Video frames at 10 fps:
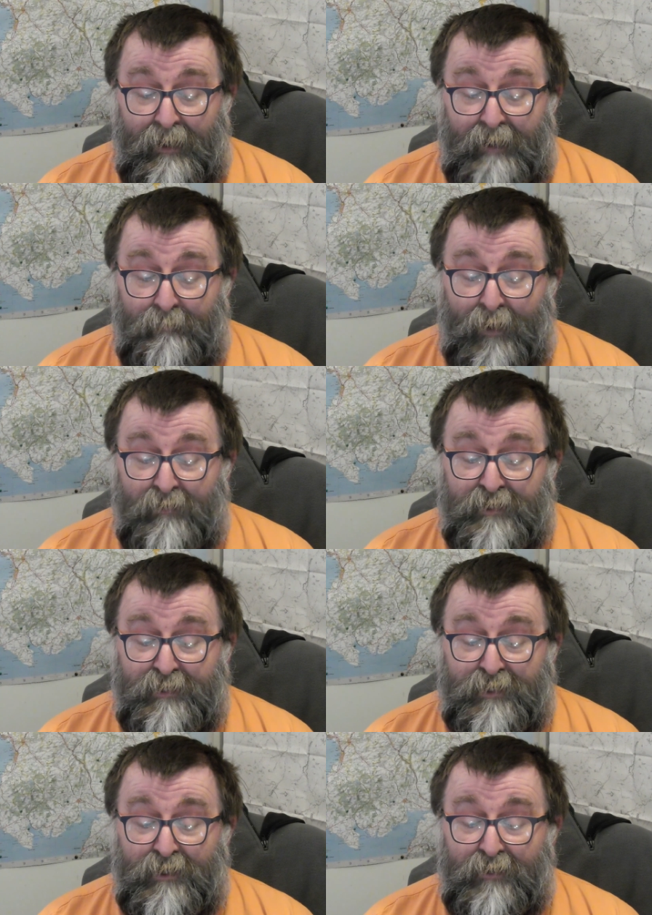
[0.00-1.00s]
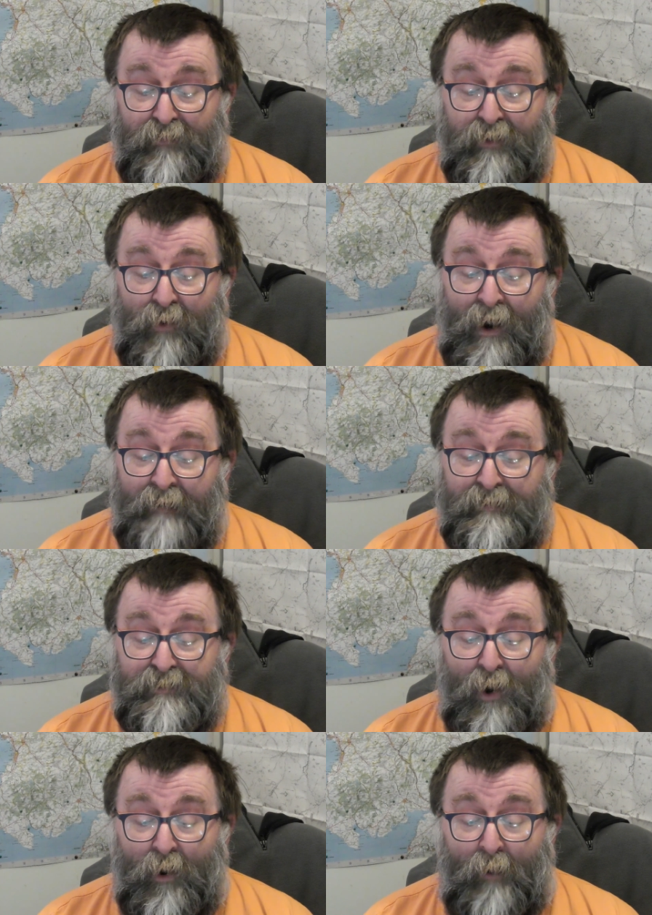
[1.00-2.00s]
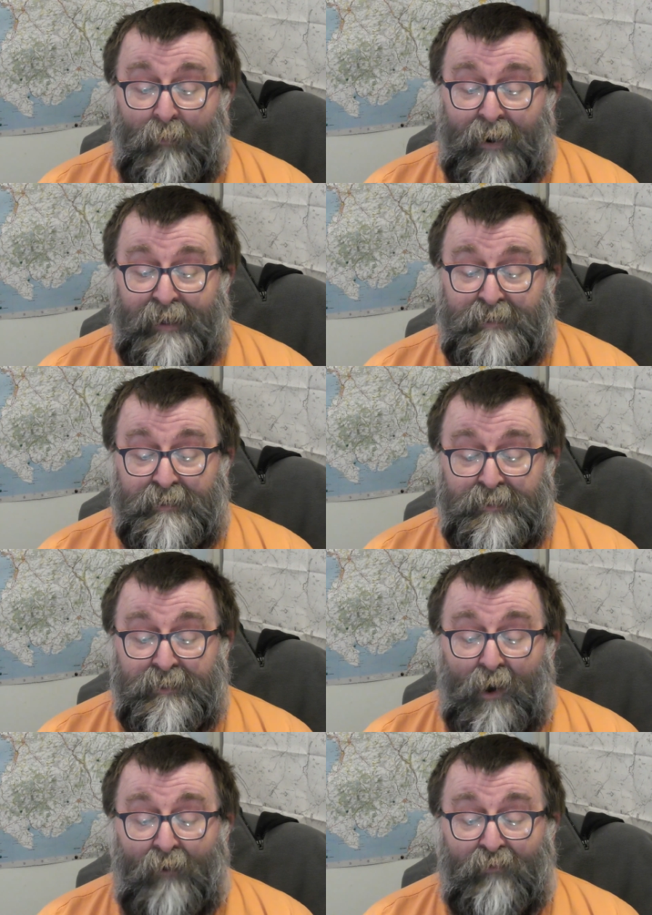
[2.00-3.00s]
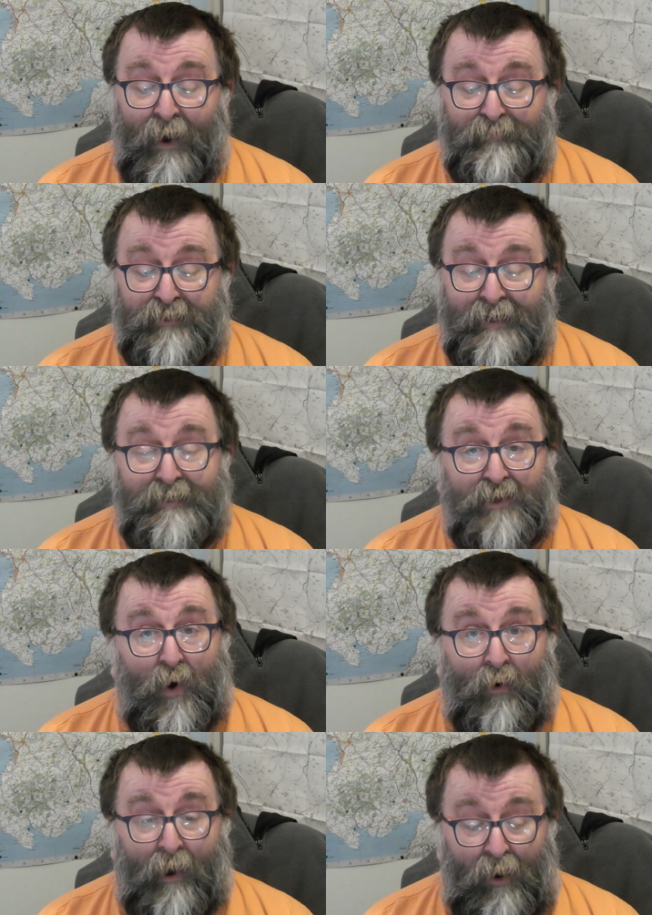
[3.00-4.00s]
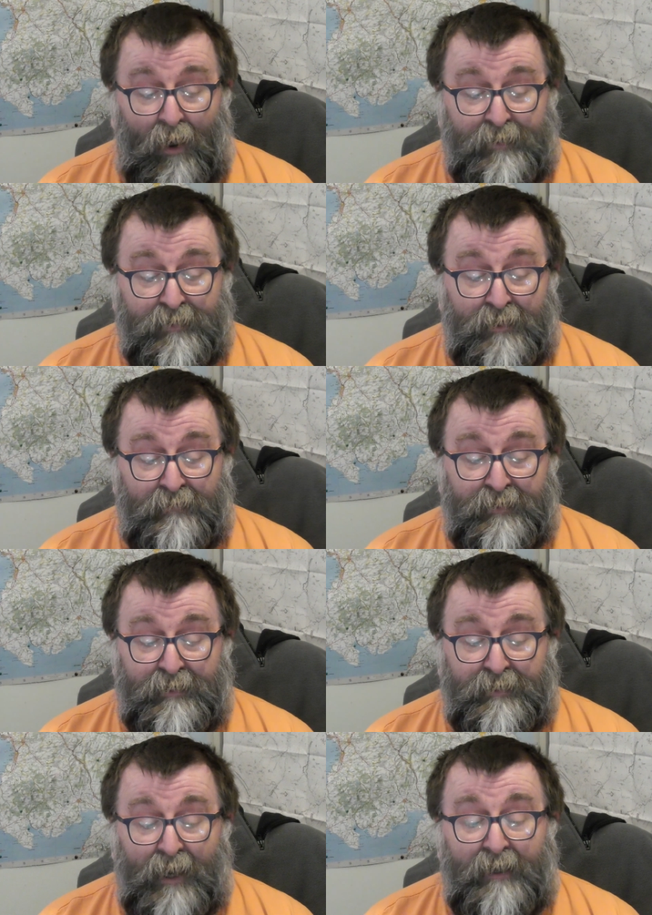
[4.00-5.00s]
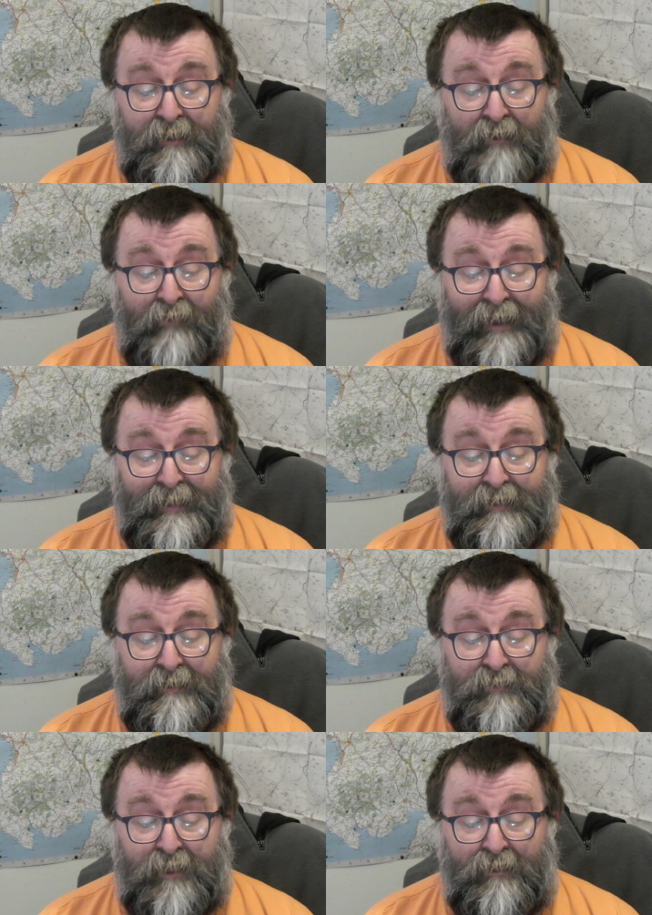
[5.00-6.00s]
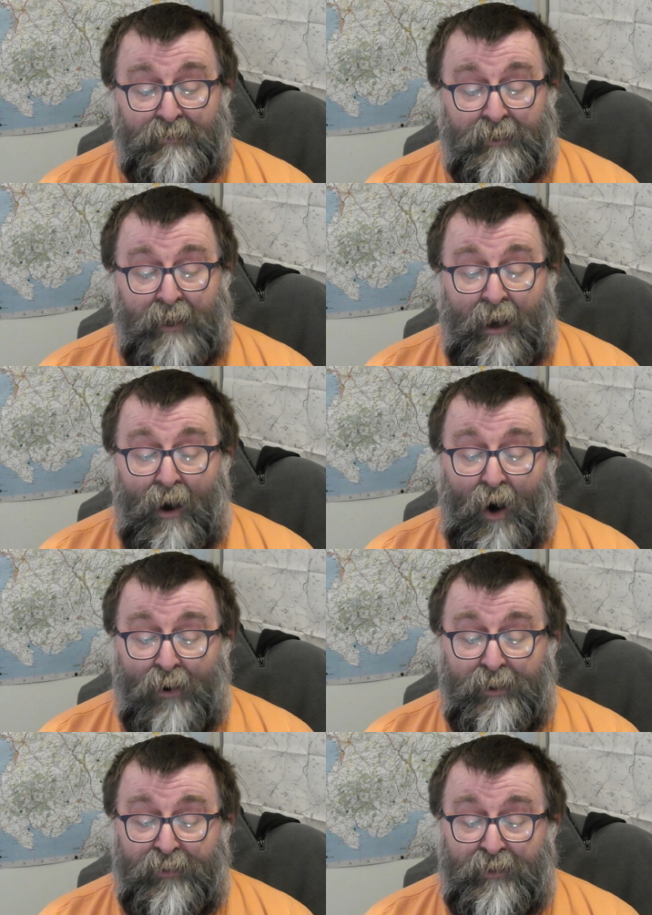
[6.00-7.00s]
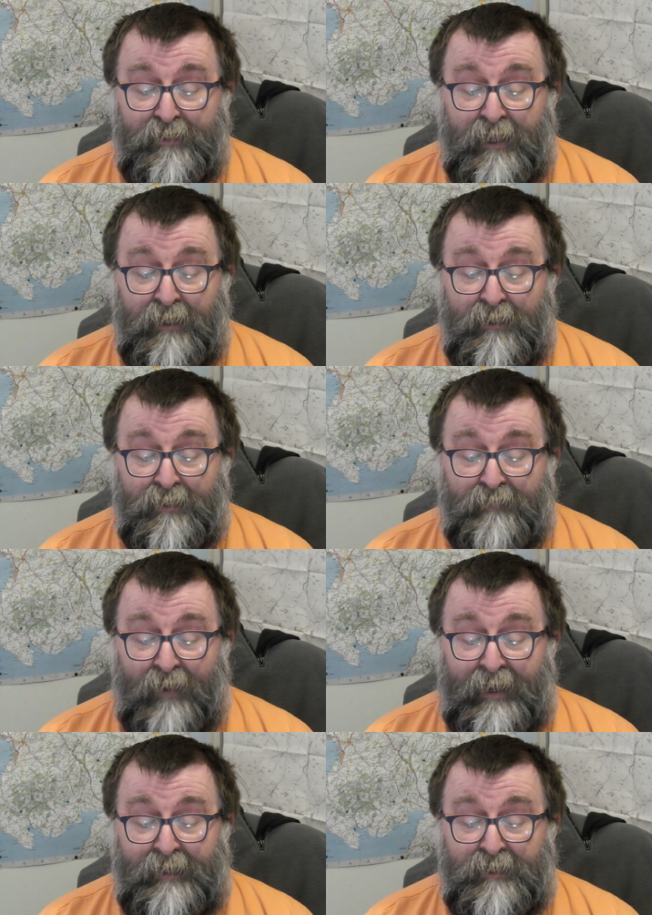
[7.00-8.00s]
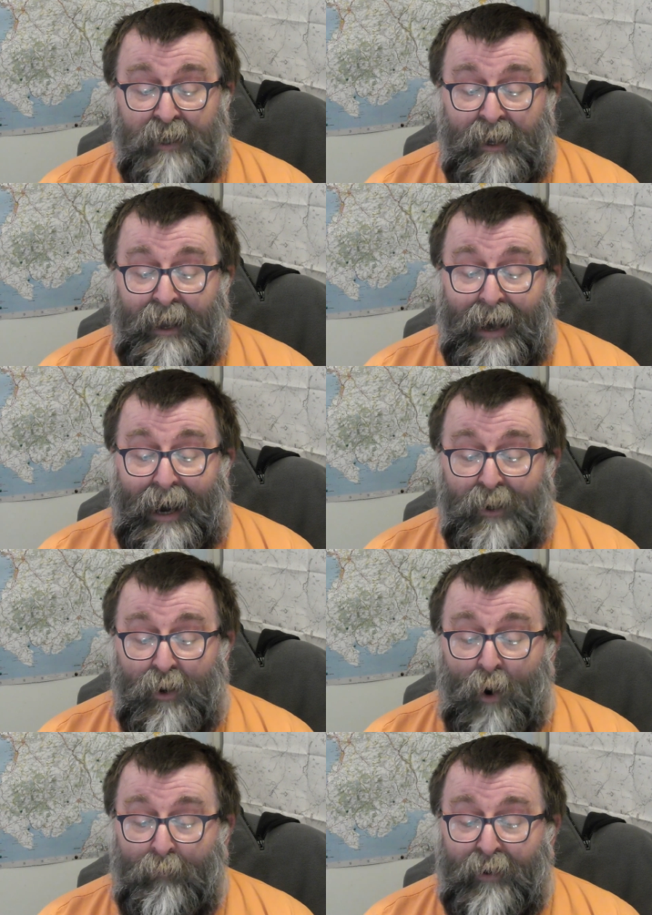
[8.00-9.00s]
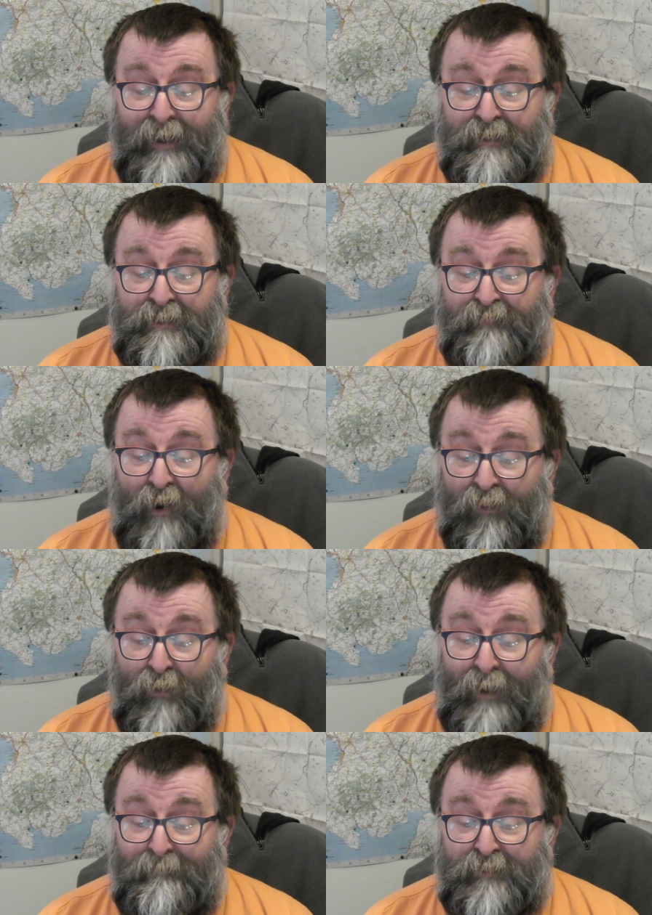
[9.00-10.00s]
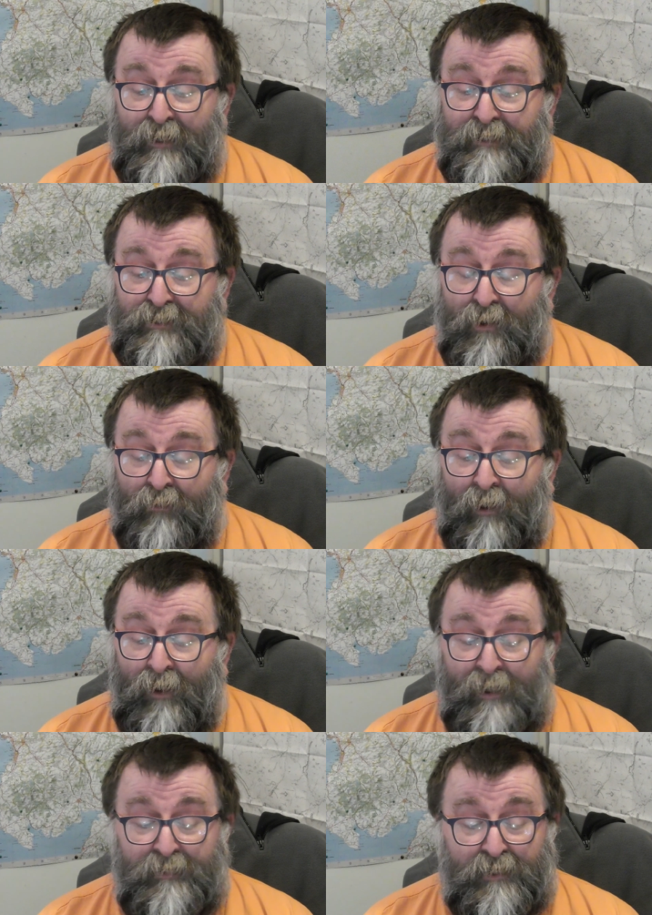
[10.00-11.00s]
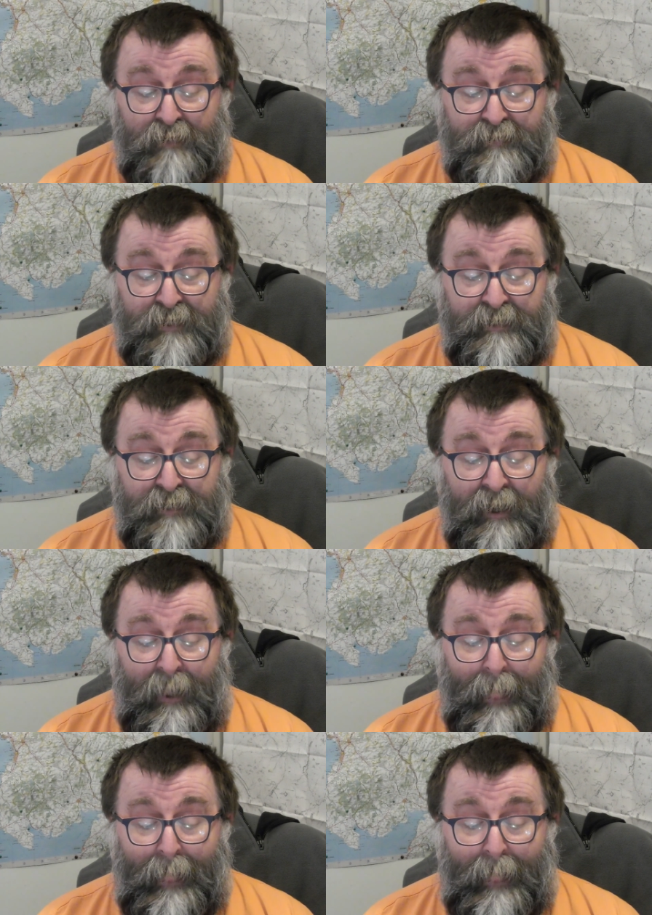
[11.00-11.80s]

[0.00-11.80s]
imposes certain requirements on operators of websites or online services directed to children under 13 years of age and on operators of other websites or online services